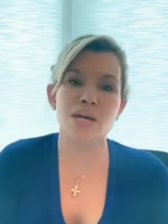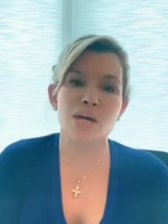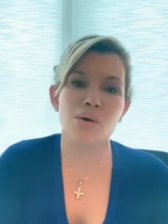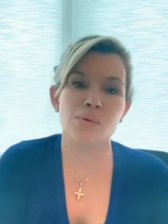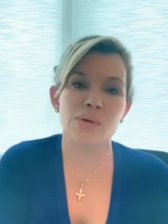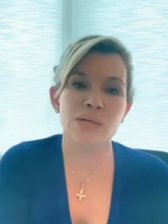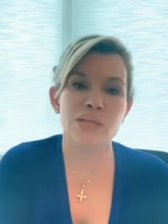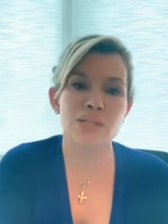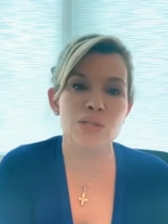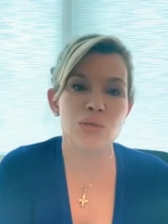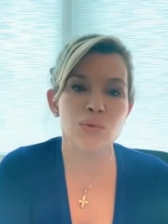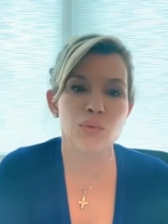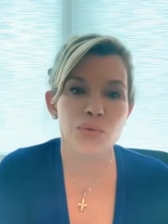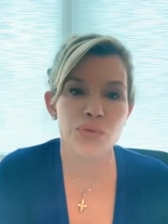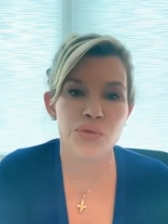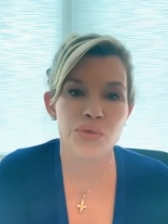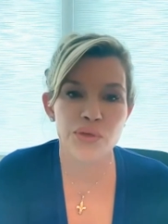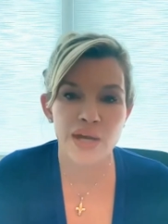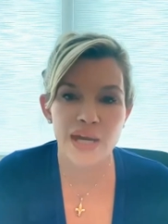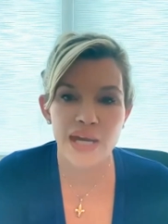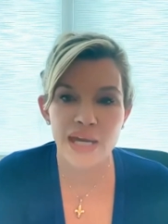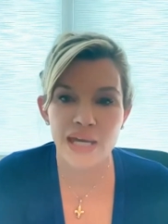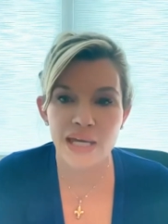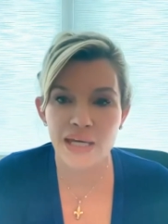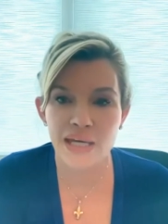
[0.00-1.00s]
going to
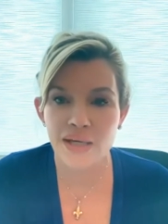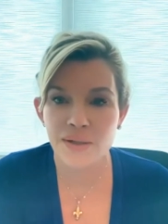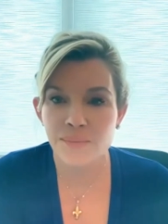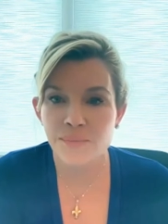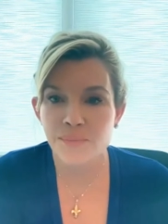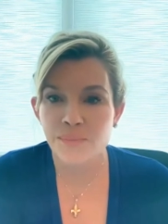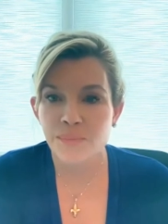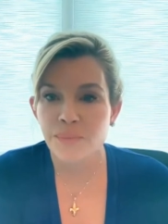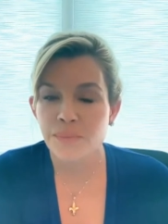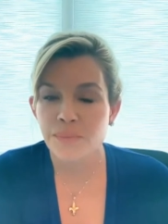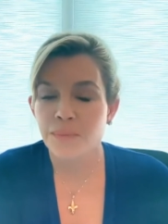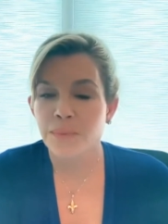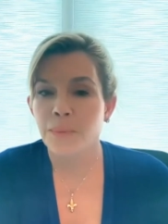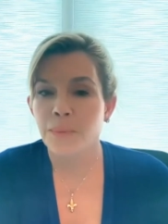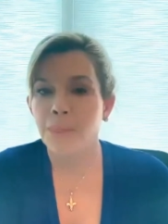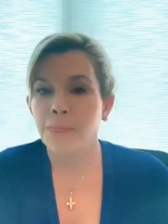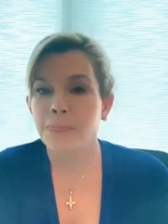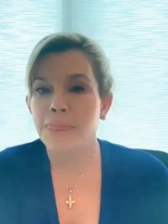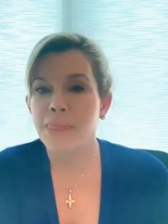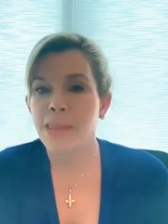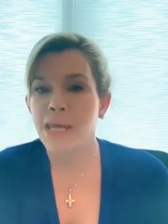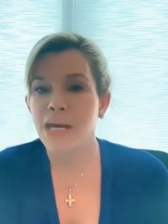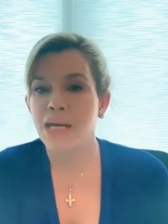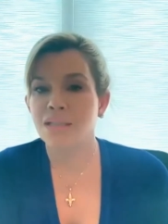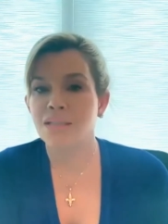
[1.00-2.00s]
think?
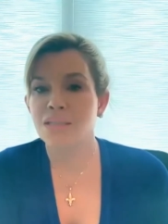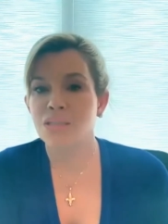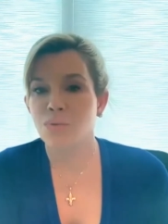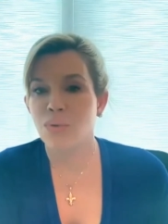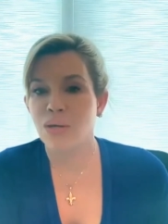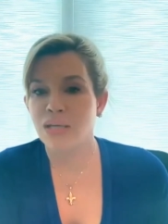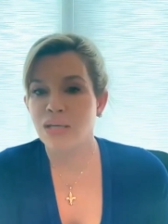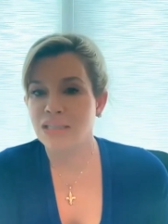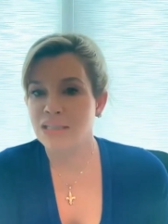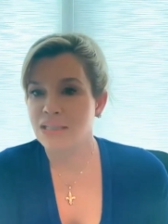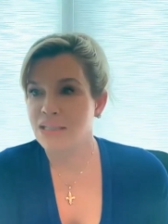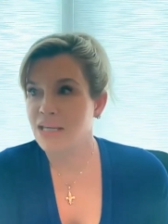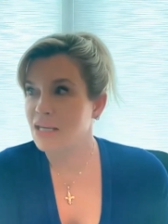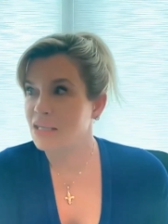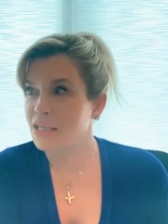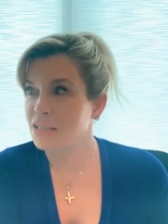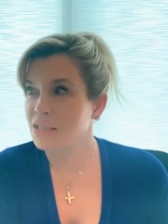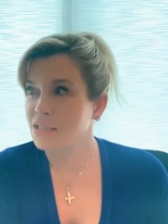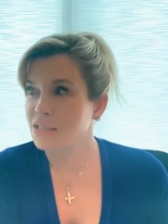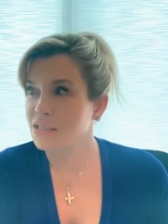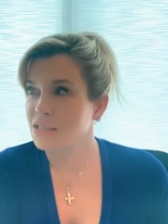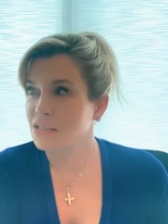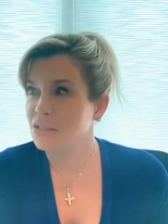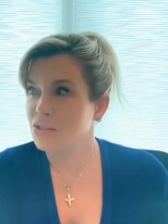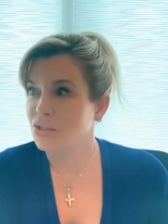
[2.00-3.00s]
And so I say
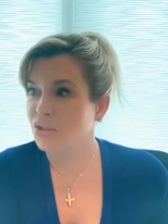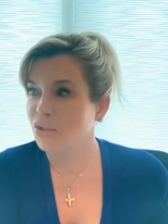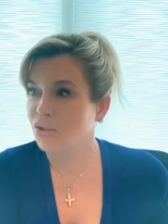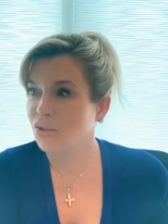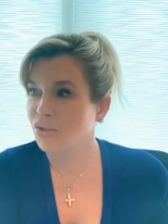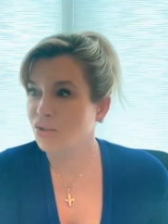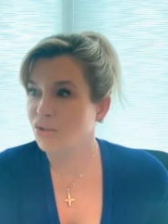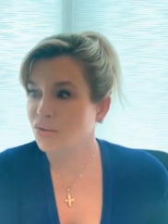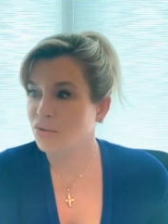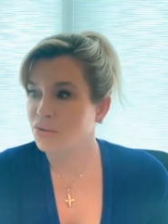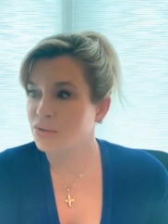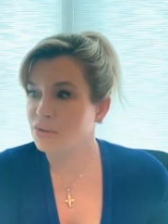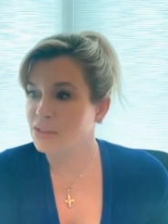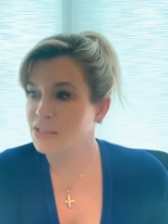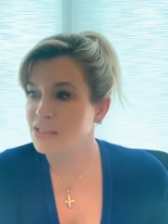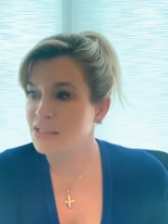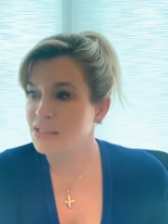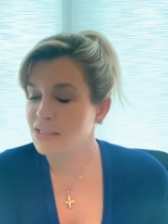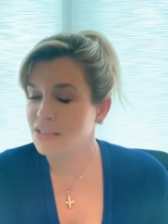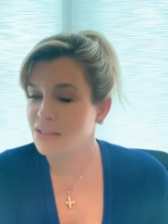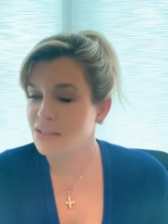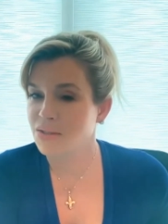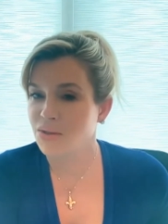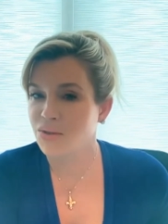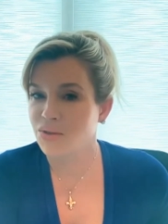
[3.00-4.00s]
this to your
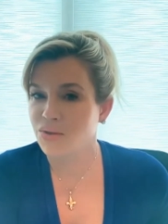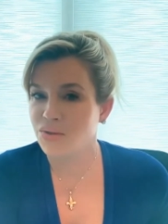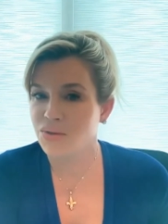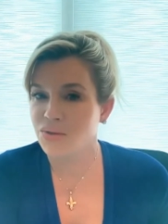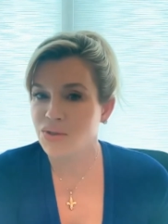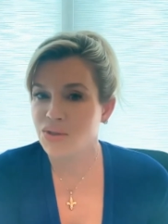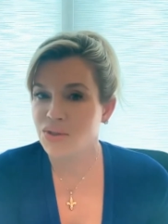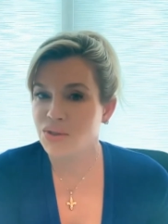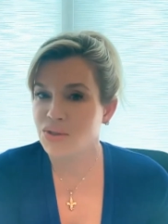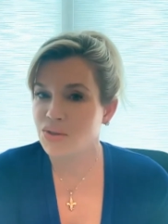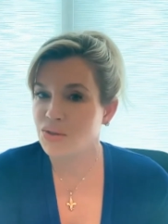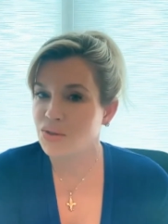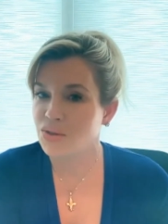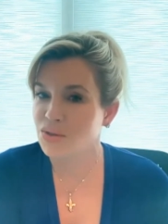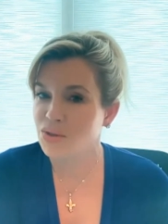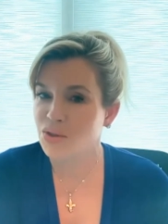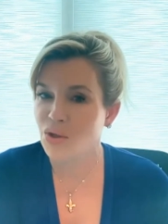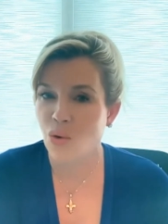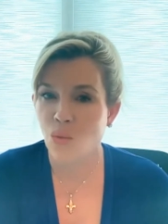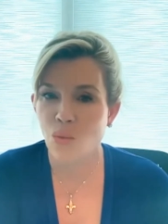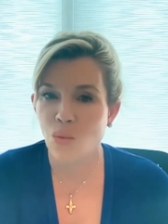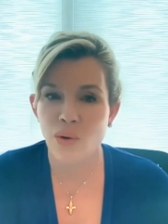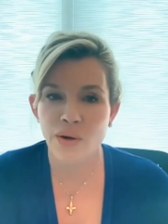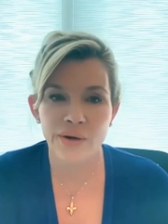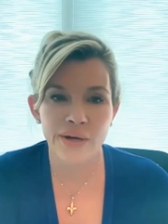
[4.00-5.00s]
listeners,
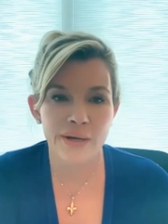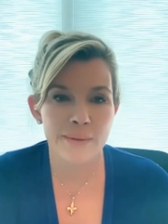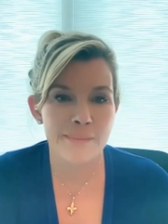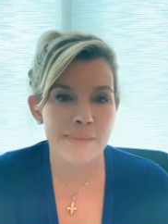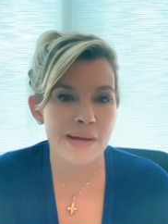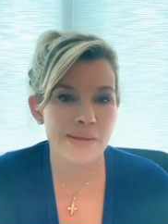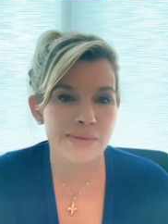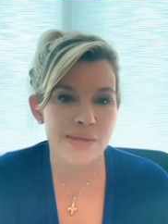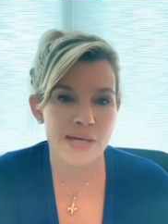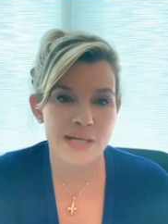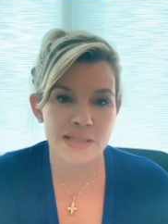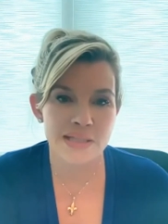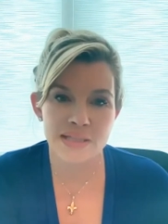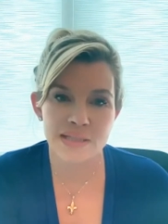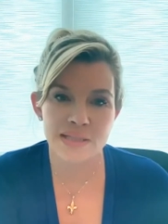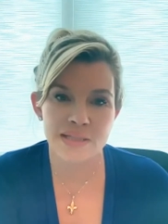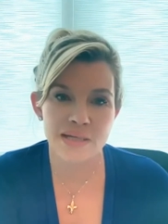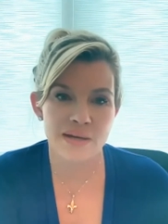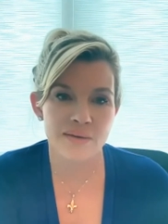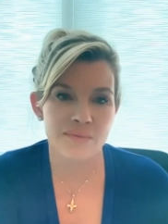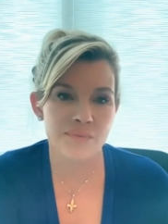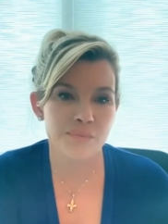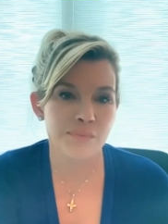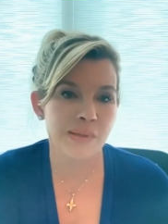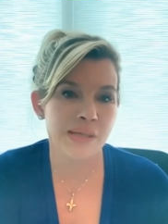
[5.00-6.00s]
don't worry about that
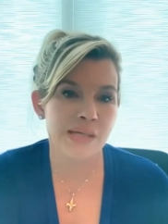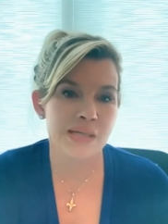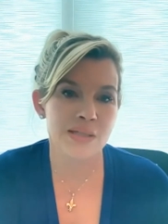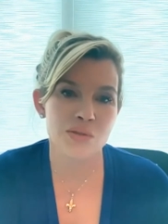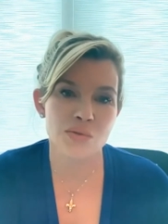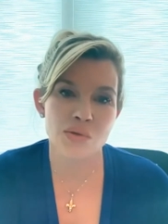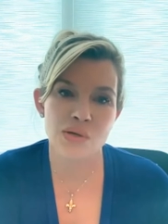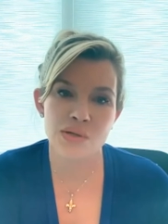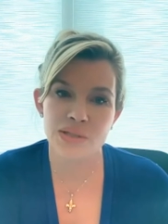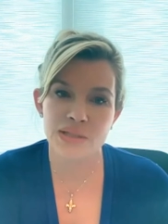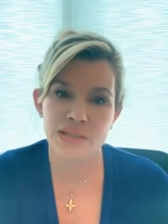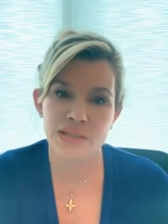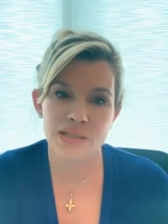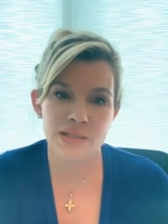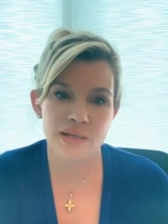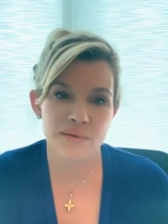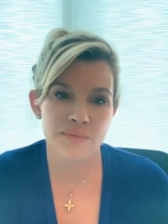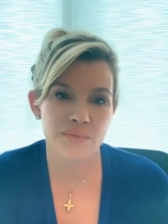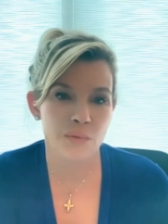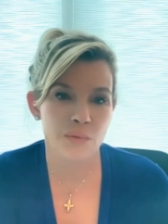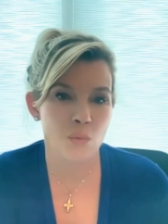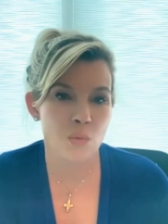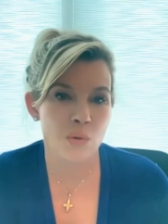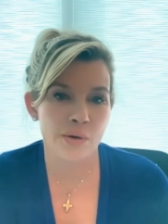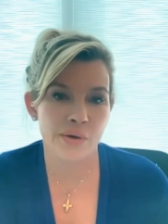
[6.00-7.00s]
stuff, because all the
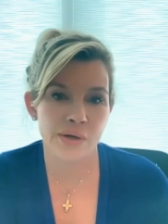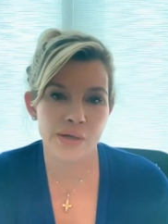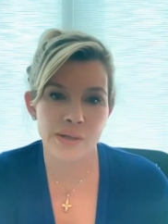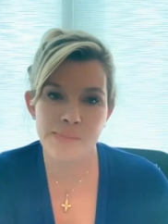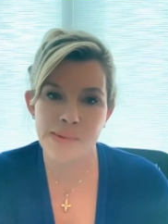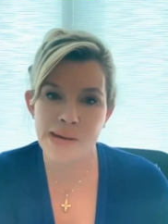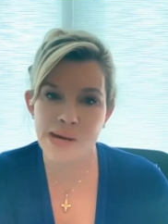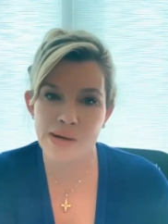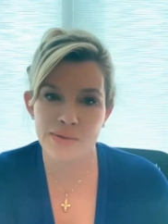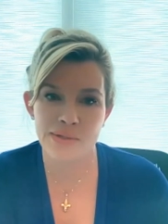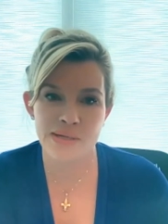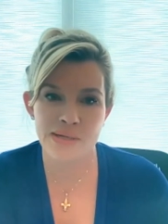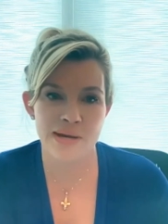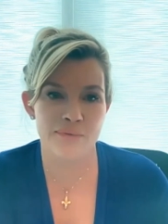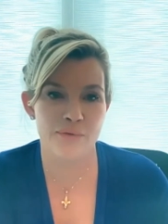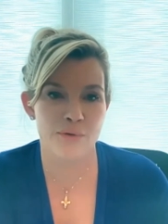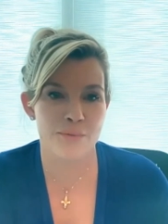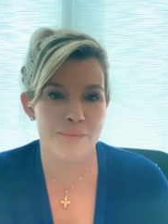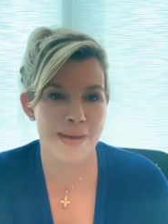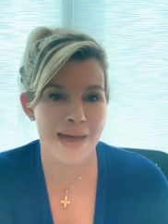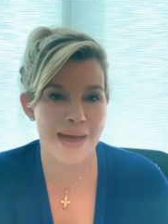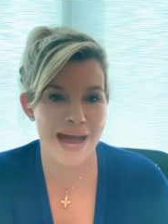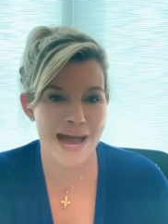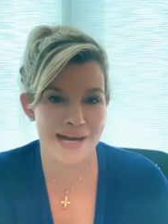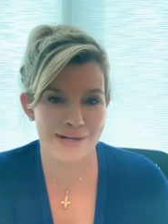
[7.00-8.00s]
stuff you worry about never
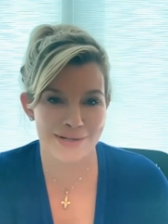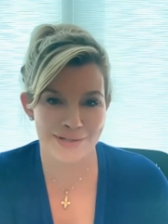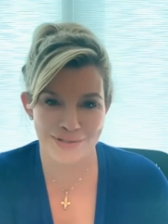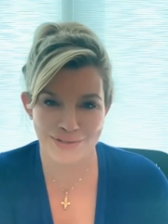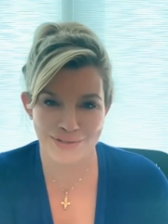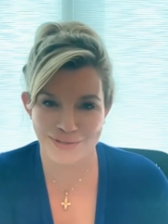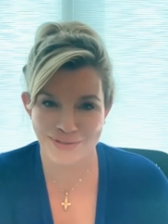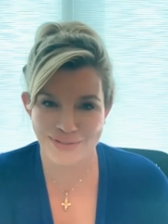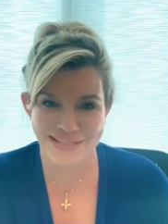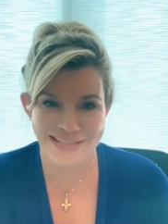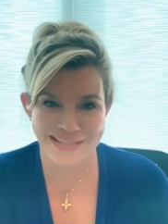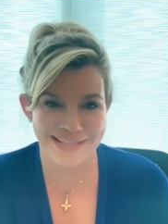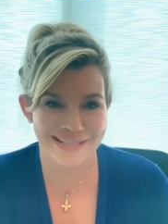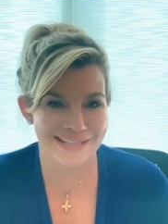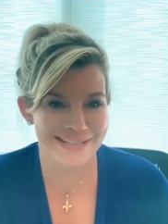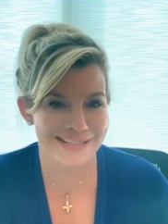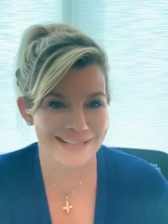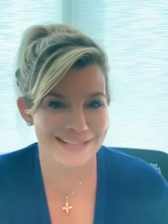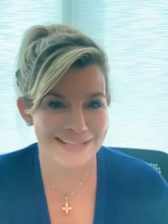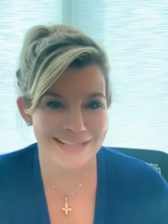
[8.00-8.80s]
matters.